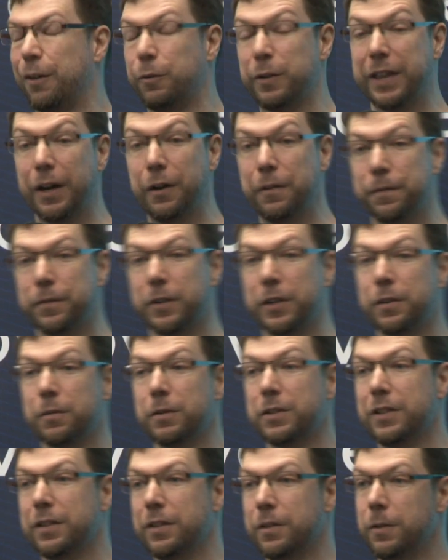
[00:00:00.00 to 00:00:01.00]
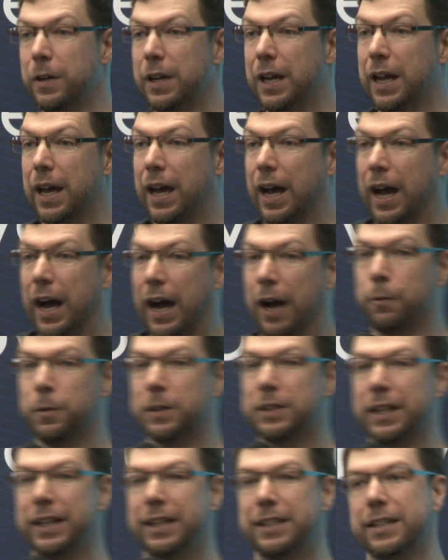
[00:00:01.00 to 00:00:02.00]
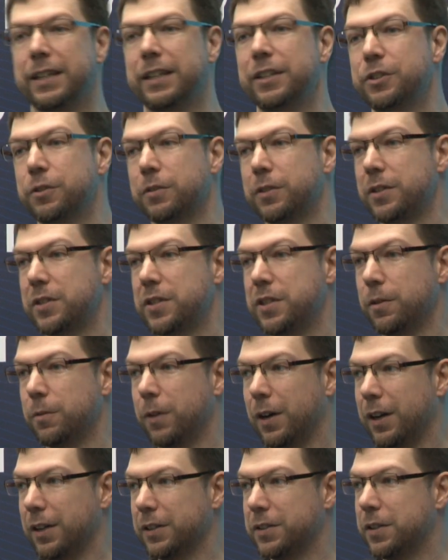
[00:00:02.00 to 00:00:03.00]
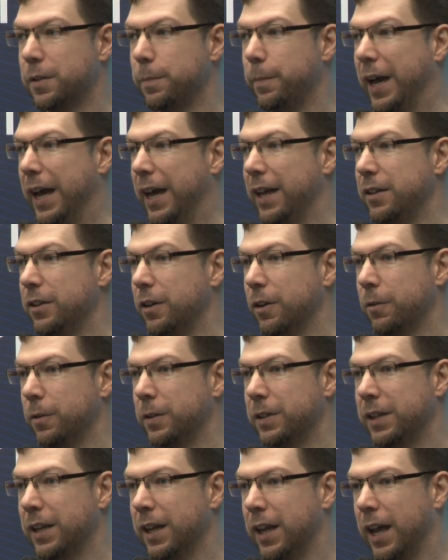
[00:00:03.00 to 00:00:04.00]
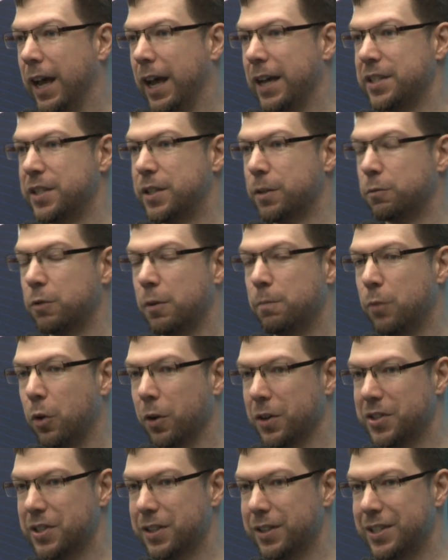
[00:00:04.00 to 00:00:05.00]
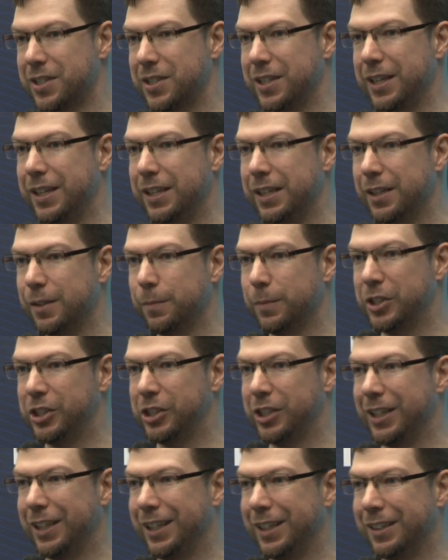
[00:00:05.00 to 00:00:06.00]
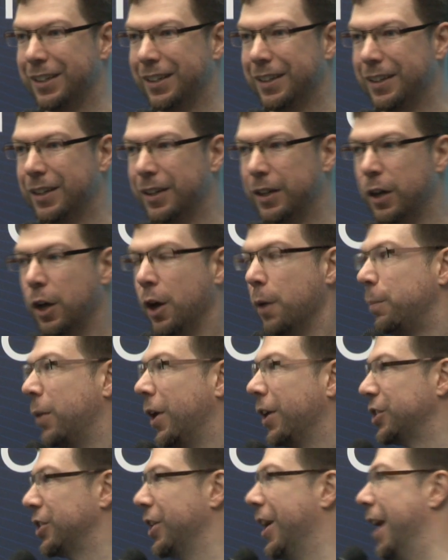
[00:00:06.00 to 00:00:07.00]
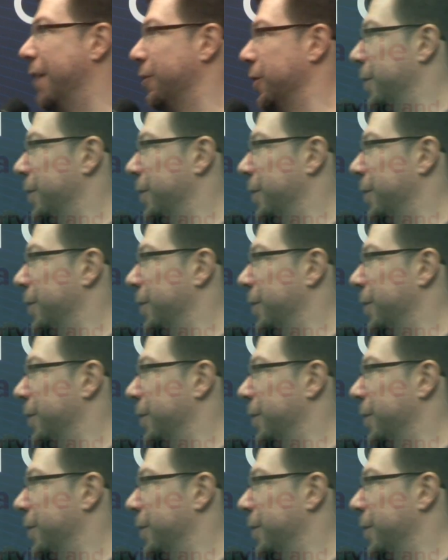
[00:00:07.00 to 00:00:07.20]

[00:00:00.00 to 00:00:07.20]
Without further ado, I would like to introduce you all to the man known as the remorseless eating machine, Paul Char,